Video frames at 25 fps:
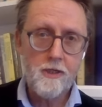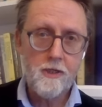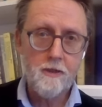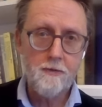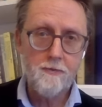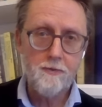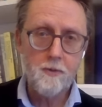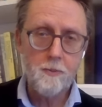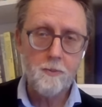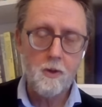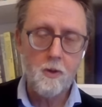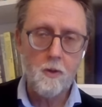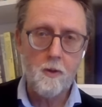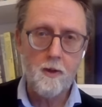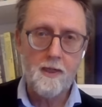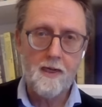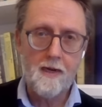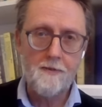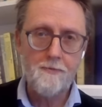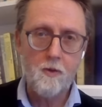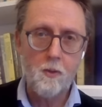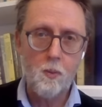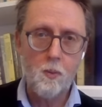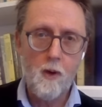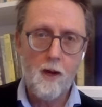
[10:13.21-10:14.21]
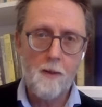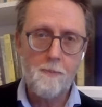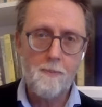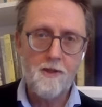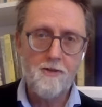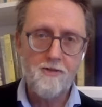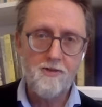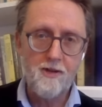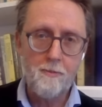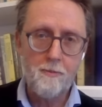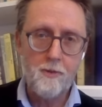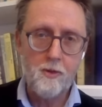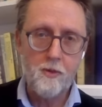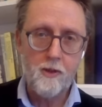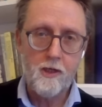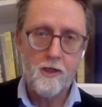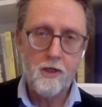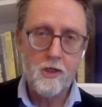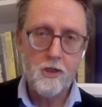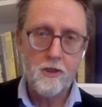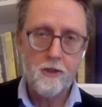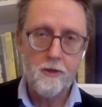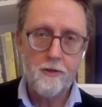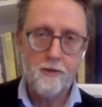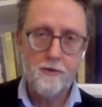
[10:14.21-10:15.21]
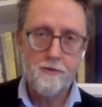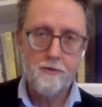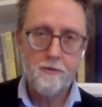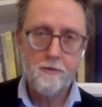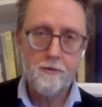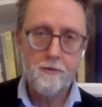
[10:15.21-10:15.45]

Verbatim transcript: year from going after weapons and munition